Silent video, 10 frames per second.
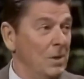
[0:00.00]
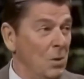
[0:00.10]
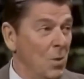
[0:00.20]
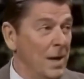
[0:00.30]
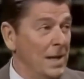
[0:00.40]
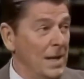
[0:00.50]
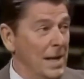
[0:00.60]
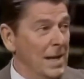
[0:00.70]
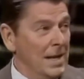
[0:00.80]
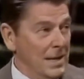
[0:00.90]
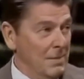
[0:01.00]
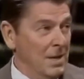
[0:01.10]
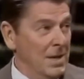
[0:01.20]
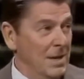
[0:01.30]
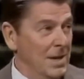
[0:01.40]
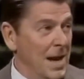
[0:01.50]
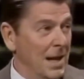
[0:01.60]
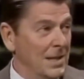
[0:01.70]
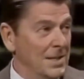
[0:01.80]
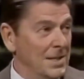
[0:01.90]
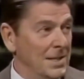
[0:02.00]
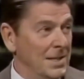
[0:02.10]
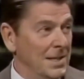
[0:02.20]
Do you want it? Give me the $100.